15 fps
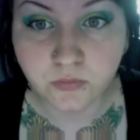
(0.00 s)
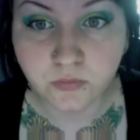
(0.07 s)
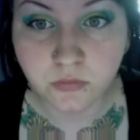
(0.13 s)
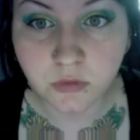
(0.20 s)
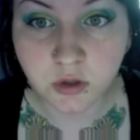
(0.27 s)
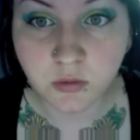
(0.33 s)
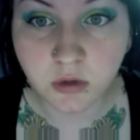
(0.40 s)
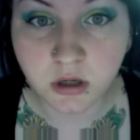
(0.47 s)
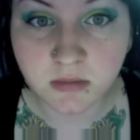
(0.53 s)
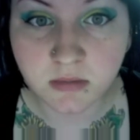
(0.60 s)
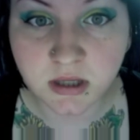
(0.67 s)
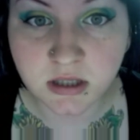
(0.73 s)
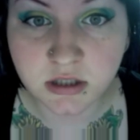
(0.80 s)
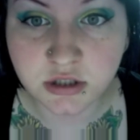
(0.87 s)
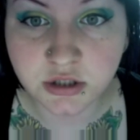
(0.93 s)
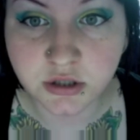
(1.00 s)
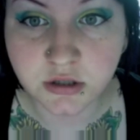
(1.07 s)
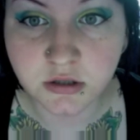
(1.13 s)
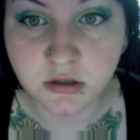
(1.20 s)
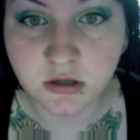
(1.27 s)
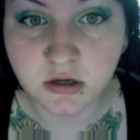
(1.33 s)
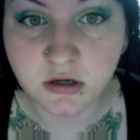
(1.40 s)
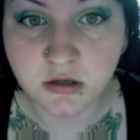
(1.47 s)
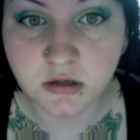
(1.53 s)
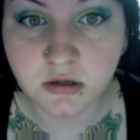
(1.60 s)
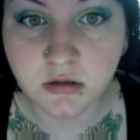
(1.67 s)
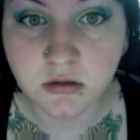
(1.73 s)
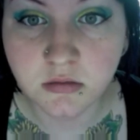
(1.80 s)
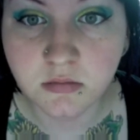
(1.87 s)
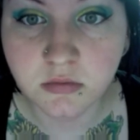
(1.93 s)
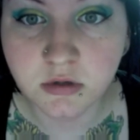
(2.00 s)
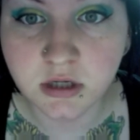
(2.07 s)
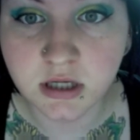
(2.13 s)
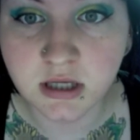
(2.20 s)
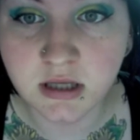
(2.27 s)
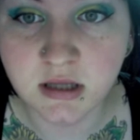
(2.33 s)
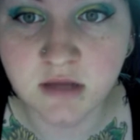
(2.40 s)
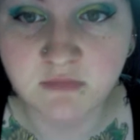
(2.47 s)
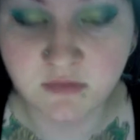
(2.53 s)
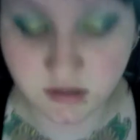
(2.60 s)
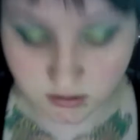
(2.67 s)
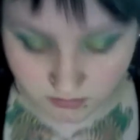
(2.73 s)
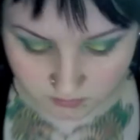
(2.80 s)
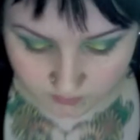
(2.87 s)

And you want to make sure they're pretty even.